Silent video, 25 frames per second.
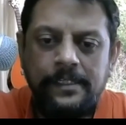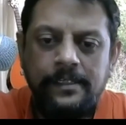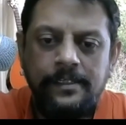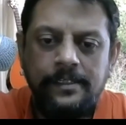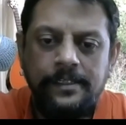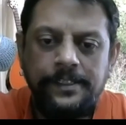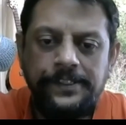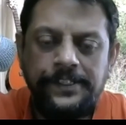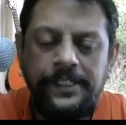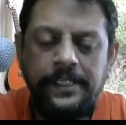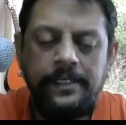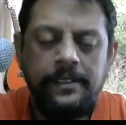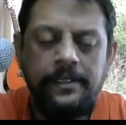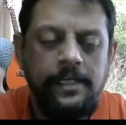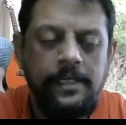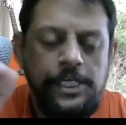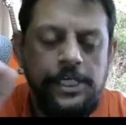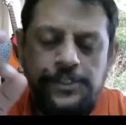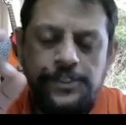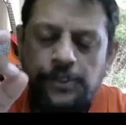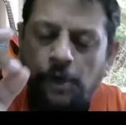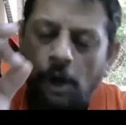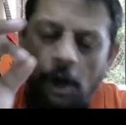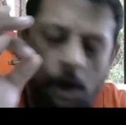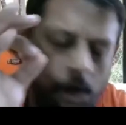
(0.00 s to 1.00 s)
See,
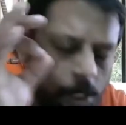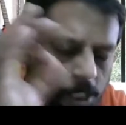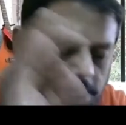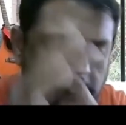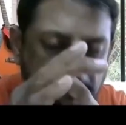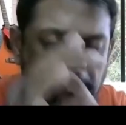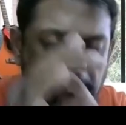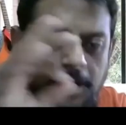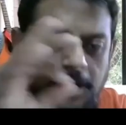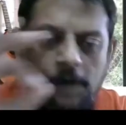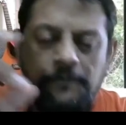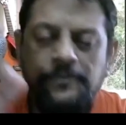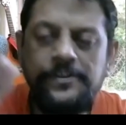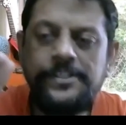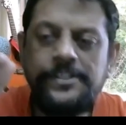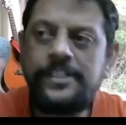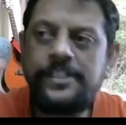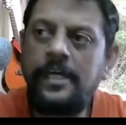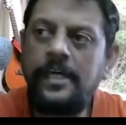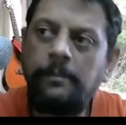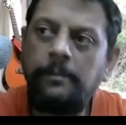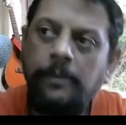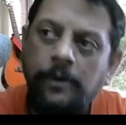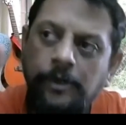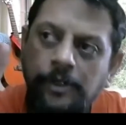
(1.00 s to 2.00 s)
so all the prophecy
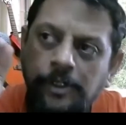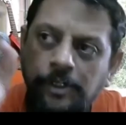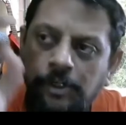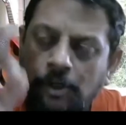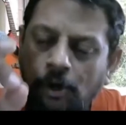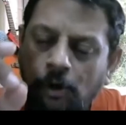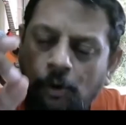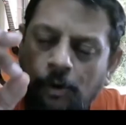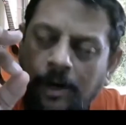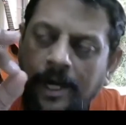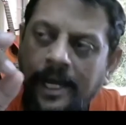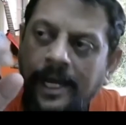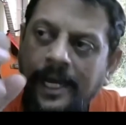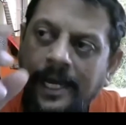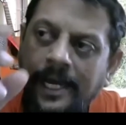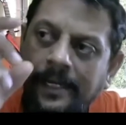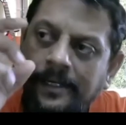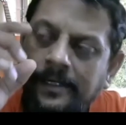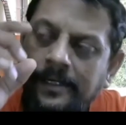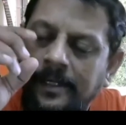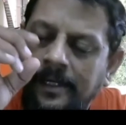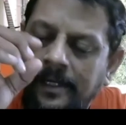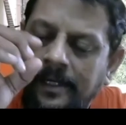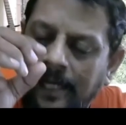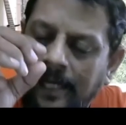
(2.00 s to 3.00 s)
about Noah
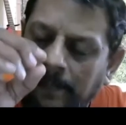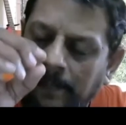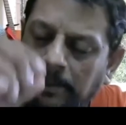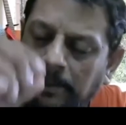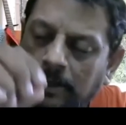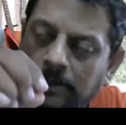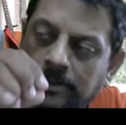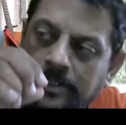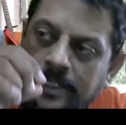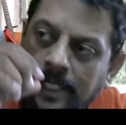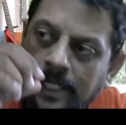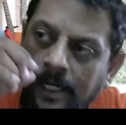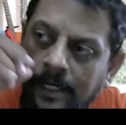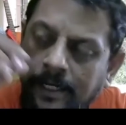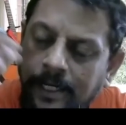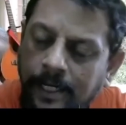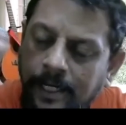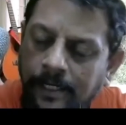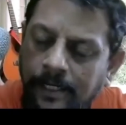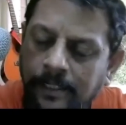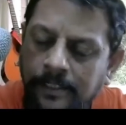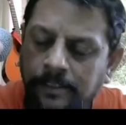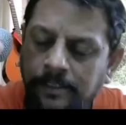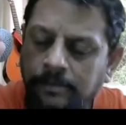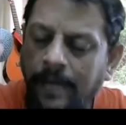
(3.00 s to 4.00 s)
and about uh,
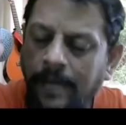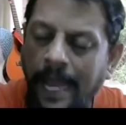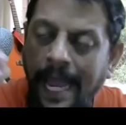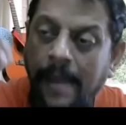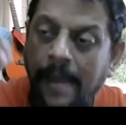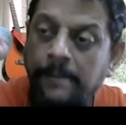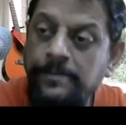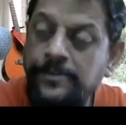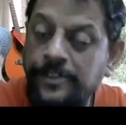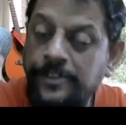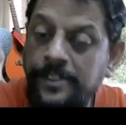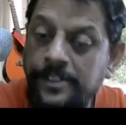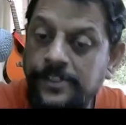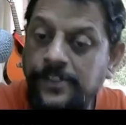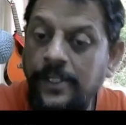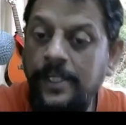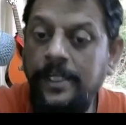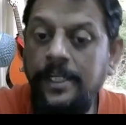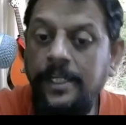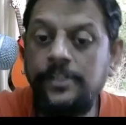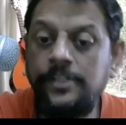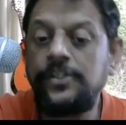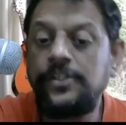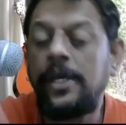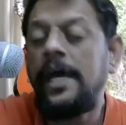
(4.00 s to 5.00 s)
you know Ham's
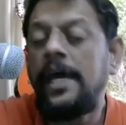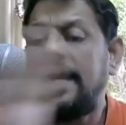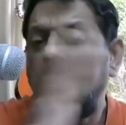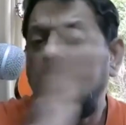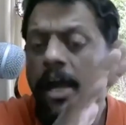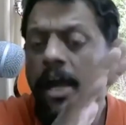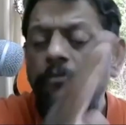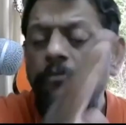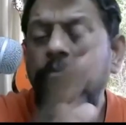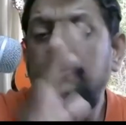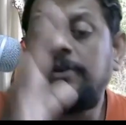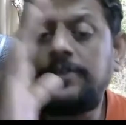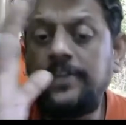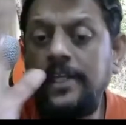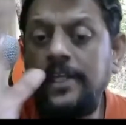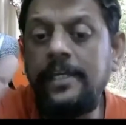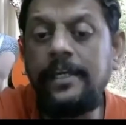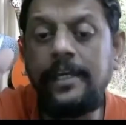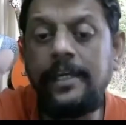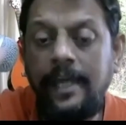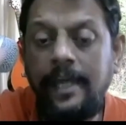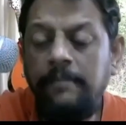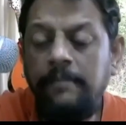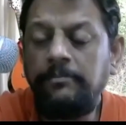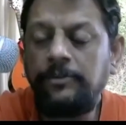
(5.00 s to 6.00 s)
descendants Everything
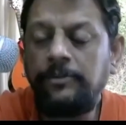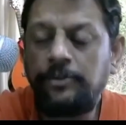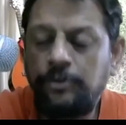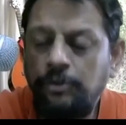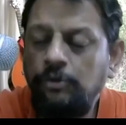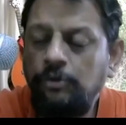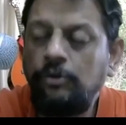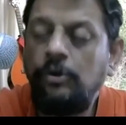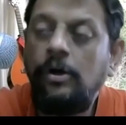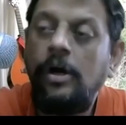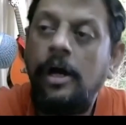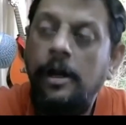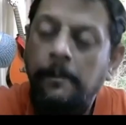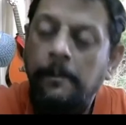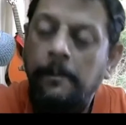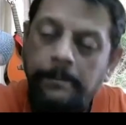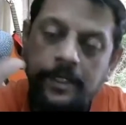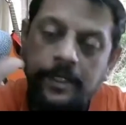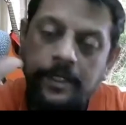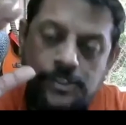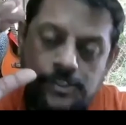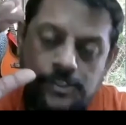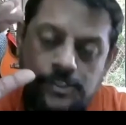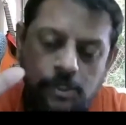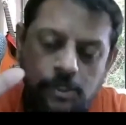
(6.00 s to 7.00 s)
came true
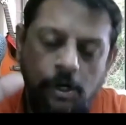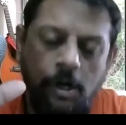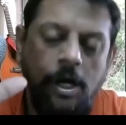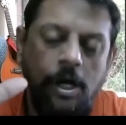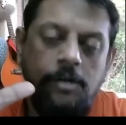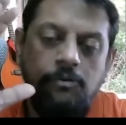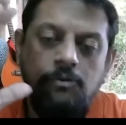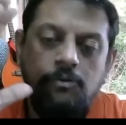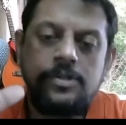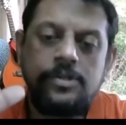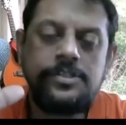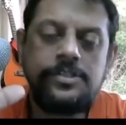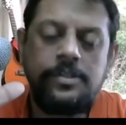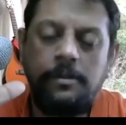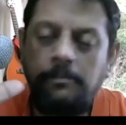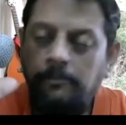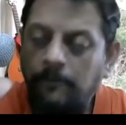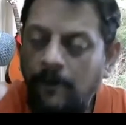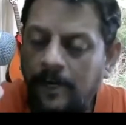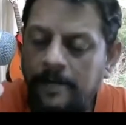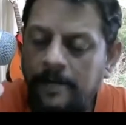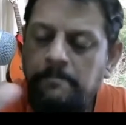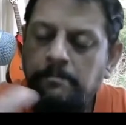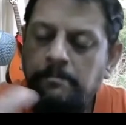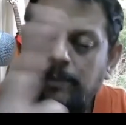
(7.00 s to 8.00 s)
because God was the
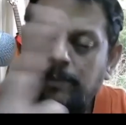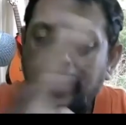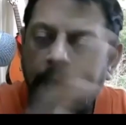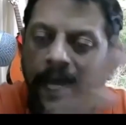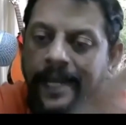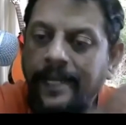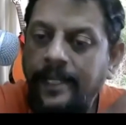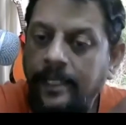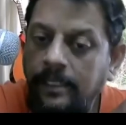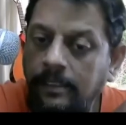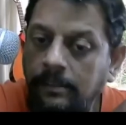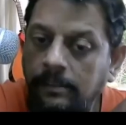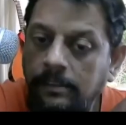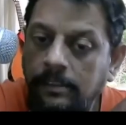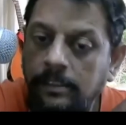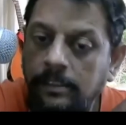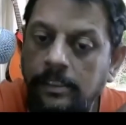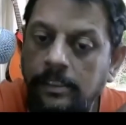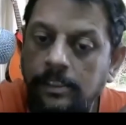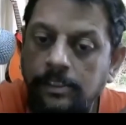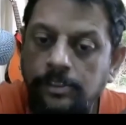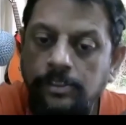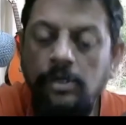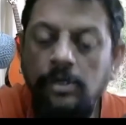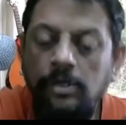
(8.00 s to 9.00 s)
one planning
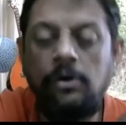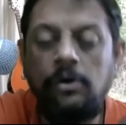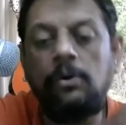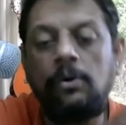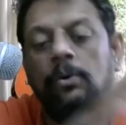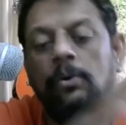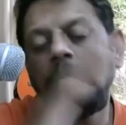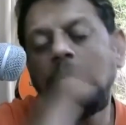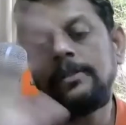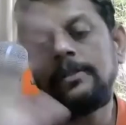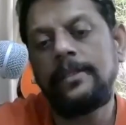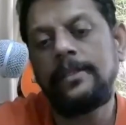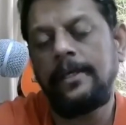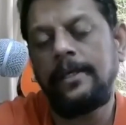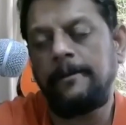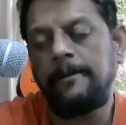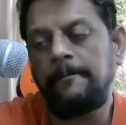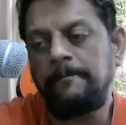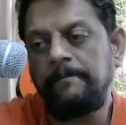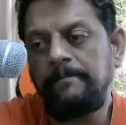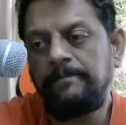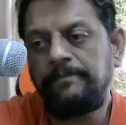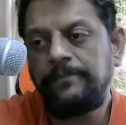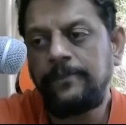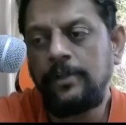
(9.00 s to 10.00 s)
the whole thing.
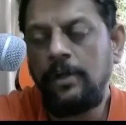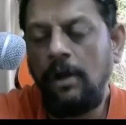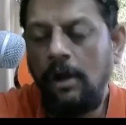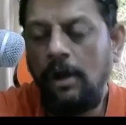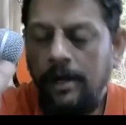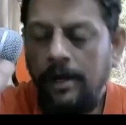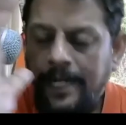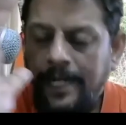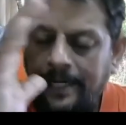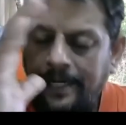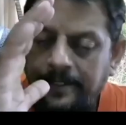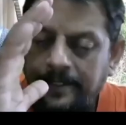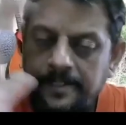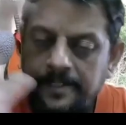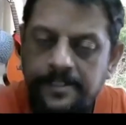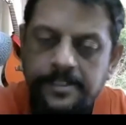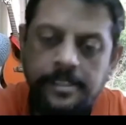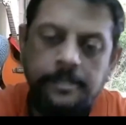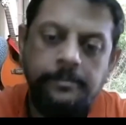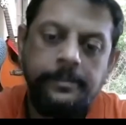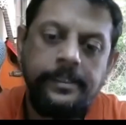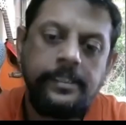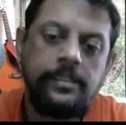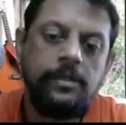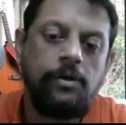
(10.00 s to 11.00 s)
God had
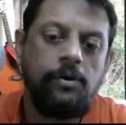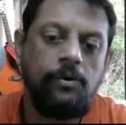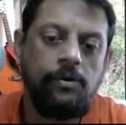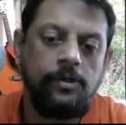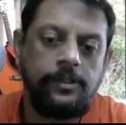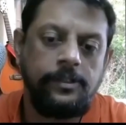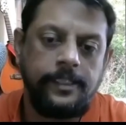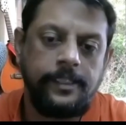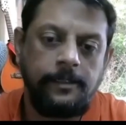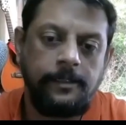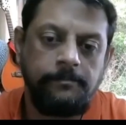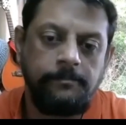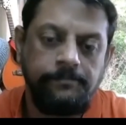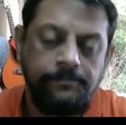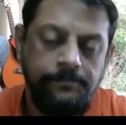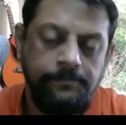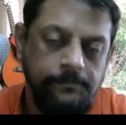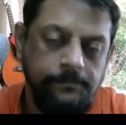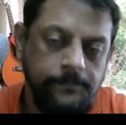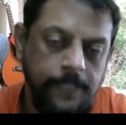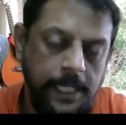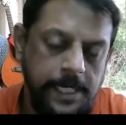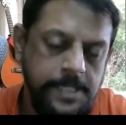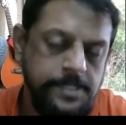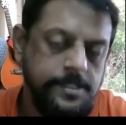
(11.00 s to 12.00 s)
determined the whole thing.
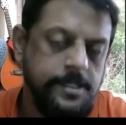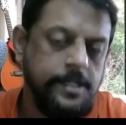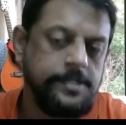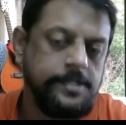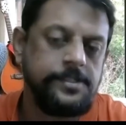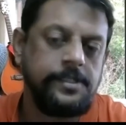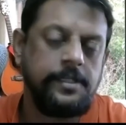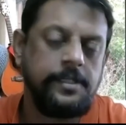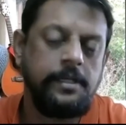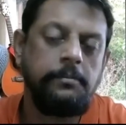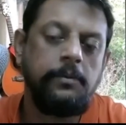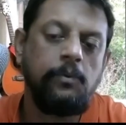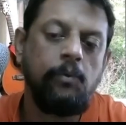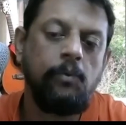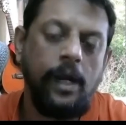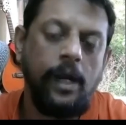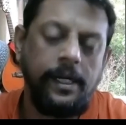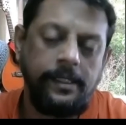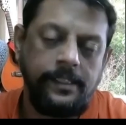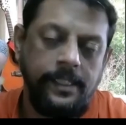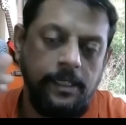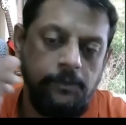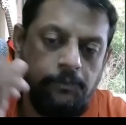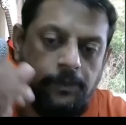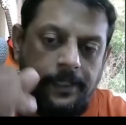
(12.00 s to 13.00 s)
That is lesson number
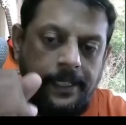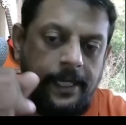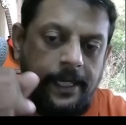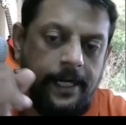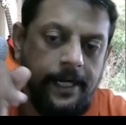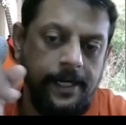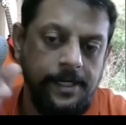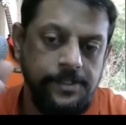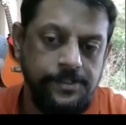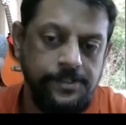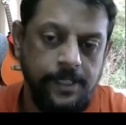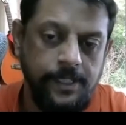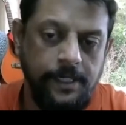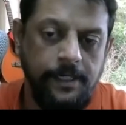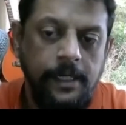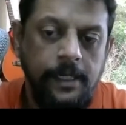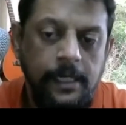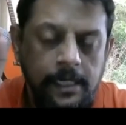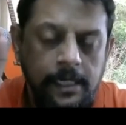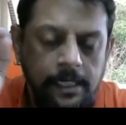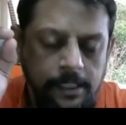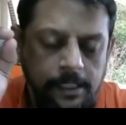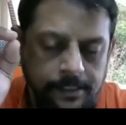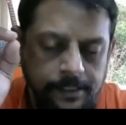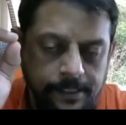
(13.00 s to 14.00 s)
one that we can understand.
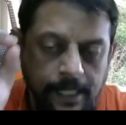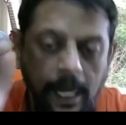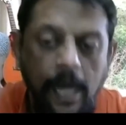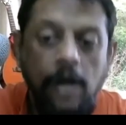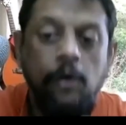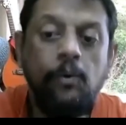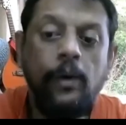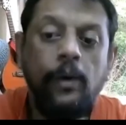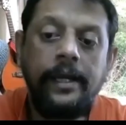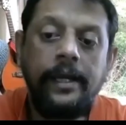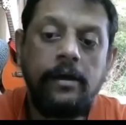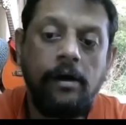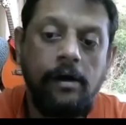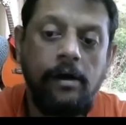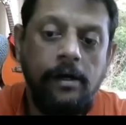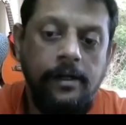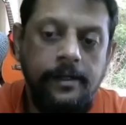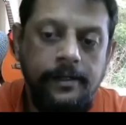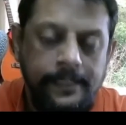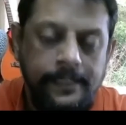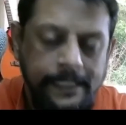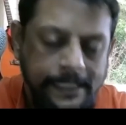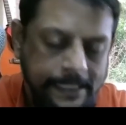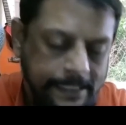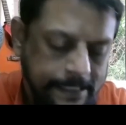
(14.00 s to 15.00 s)
Yahweh God
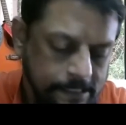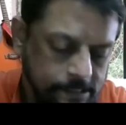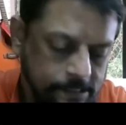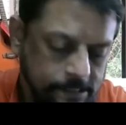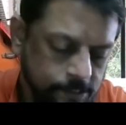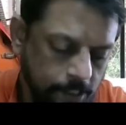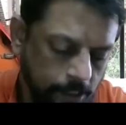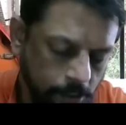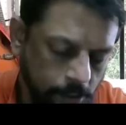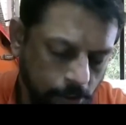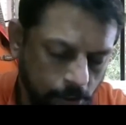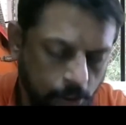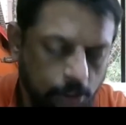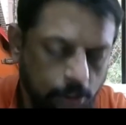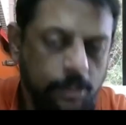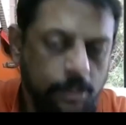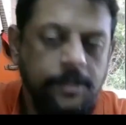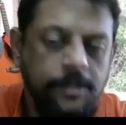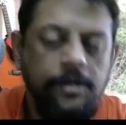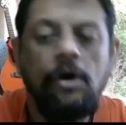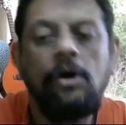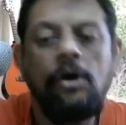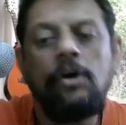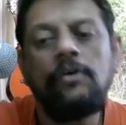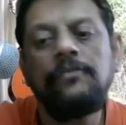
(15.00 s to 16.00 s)
is the
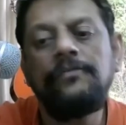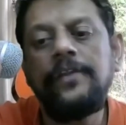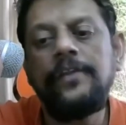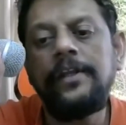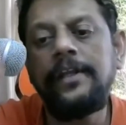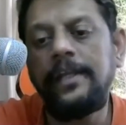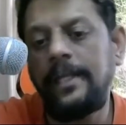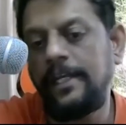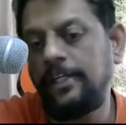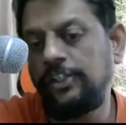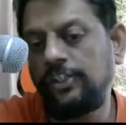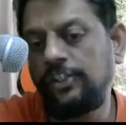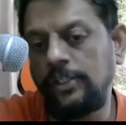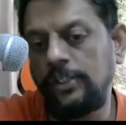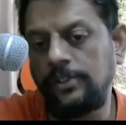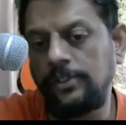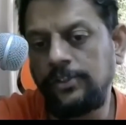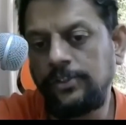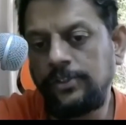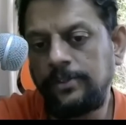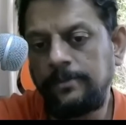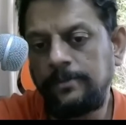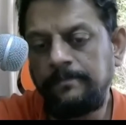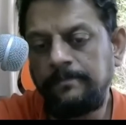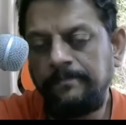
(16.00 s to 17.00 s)
Lord of the
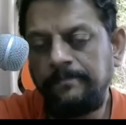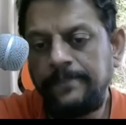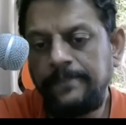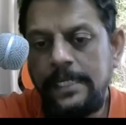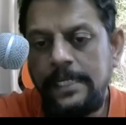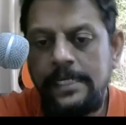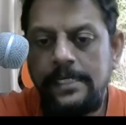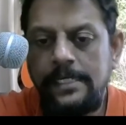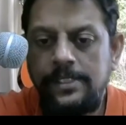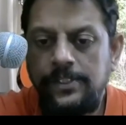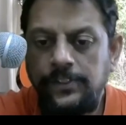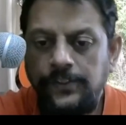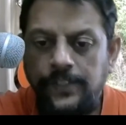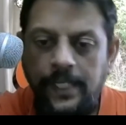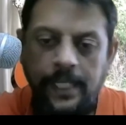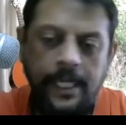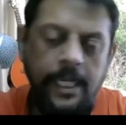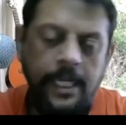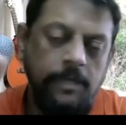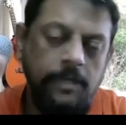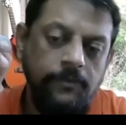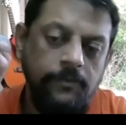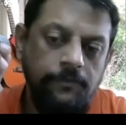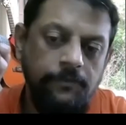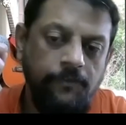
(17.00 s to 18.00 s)
nations.
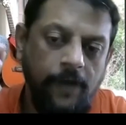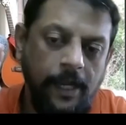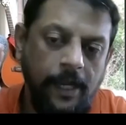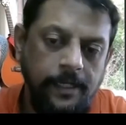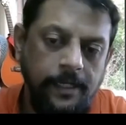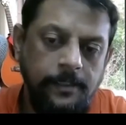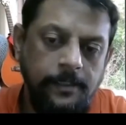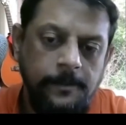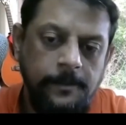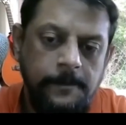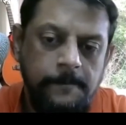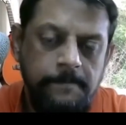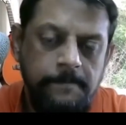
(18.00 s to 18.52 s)
Second, we find